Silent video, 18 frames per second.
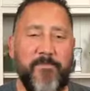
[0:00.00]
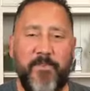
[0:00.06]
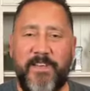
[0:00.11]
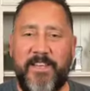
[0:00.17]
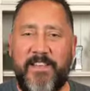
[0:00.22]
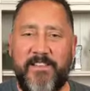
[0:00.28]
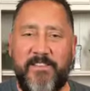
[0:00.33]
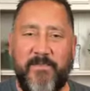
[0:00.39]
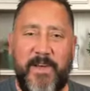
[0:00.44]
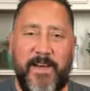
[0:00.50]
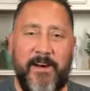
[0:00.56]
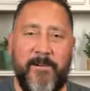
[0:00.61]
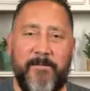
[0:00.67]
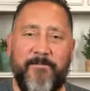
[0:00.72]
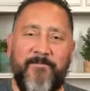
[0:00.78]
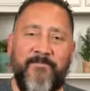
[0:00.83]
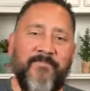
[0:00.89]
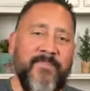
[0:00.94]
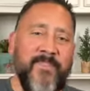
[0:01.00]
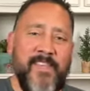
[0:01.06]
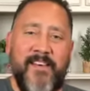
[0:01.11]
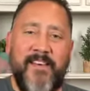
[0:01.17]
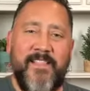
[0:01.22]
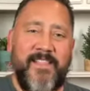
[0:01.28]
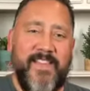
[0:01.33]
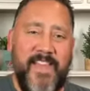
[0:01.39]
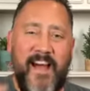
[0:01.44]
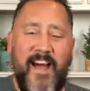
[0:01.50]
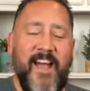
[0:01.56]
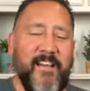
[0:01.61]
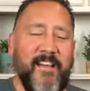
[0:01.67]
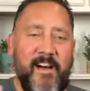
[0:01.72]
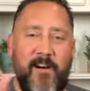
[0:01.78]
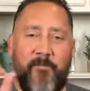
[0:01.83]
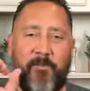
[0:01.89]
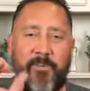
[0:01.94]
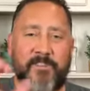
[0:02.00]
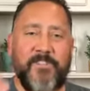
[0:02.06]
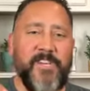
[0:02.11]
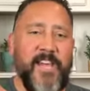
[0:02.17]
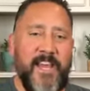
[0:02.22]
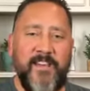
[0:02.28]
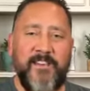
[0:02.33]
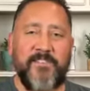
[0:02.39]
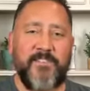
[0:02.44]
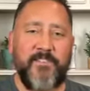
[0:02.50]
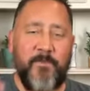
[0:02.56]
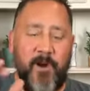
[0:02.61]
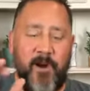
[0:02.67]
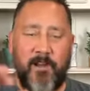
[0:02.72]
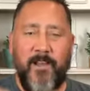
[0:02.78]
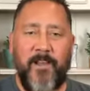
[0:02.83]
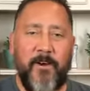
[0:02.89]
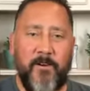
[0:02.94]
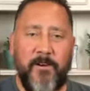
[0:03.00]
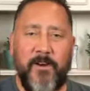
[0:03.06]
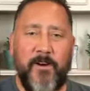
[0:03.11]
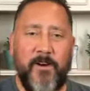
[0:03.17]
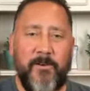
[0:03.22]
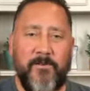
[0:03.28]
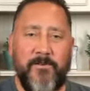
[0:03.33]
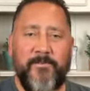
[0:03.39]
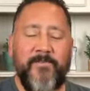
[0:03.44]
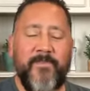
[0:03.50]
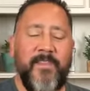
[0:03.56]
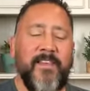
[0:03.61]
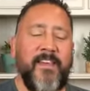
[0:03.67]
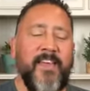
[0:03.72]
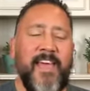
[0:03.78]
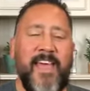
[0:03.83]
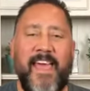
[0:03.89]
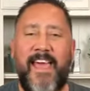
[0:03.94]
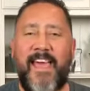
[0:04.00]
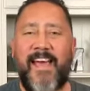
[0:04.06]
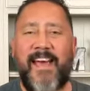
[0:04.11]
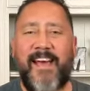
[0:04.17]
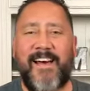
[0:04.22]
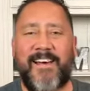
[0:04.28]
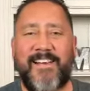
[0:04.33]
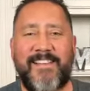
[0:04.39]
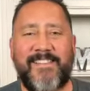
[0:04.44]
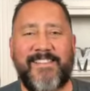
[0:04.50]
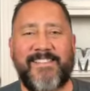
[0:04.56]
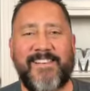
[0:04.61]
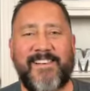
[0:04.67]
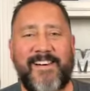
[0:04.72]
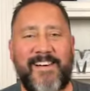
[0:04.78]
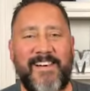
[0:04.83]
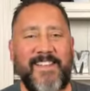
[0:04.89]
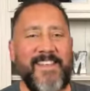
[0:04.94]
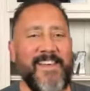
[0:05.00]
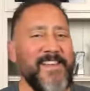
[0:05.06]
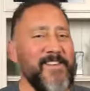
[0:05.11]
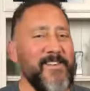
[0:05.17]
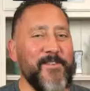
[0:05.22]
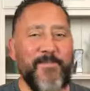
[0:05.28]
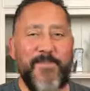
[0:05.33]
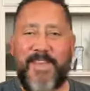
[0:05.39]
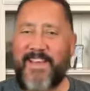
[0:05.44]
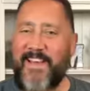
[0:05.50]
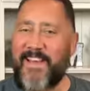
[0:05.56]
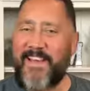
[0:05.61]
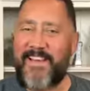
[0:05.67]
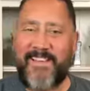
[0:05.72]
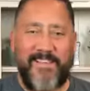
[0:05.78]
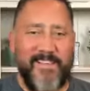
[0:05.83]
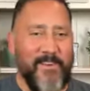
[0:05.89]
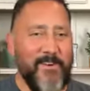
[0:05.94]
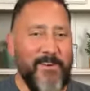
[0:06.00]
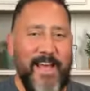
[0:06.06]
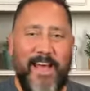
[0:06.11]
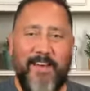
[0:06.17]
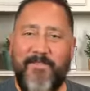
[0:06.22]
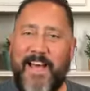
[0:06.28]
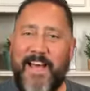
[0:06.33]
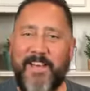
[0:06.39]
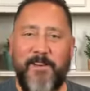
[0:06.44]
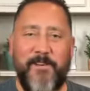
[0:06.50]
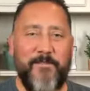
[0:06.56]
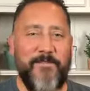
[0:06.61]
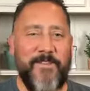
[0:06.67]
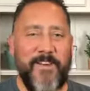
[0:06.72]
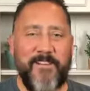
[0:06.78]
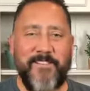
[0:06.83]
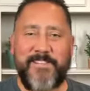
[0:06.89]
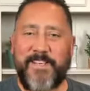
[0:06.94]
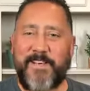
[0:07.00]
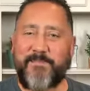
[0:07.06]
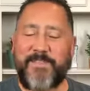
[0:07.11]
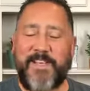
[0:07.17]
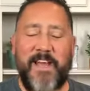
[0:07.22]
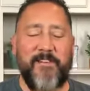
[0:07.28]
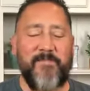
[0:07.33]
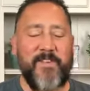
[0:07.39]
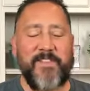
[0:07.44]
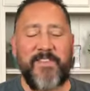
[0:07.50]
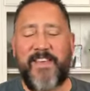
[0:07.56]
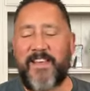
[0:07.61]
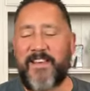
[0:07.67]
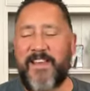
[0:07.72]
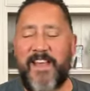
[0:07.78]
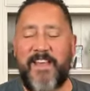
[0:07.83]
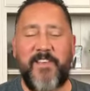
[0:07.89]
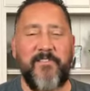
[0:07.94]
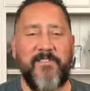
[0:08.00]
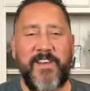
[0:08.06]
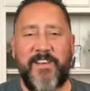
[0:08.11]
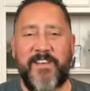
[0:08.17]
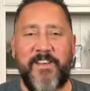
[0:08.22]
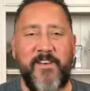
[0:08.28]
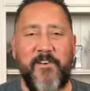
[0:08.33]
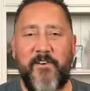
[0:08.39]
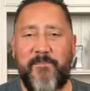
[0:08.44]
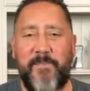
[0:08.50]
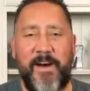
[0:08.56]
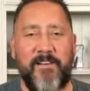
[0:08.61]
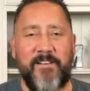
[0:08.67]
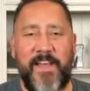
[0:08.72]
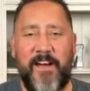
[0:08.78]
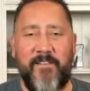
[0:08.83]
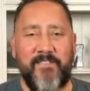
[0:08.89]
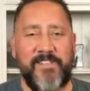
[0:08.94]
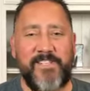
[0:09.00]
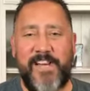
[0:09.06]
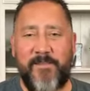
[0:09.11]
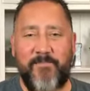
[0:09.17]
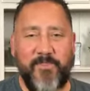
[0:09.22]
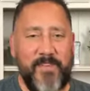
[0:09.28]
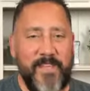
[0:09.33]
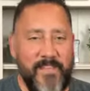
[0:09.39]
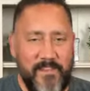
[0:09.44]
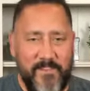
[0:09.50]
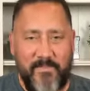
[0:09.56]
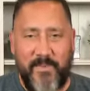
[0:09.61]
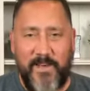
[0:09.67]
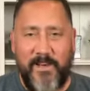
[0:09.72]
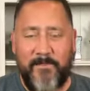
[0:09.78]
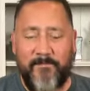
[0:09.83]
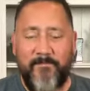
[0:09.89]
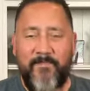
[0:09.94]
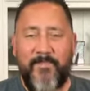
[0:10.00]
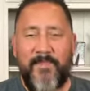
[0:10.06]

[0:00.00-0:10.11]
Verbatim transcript: Eastvale. The icon will change to our logo and uh, then you'll be you'll have at your fingertips everything that you need to know about Calvary Chapel Eastvale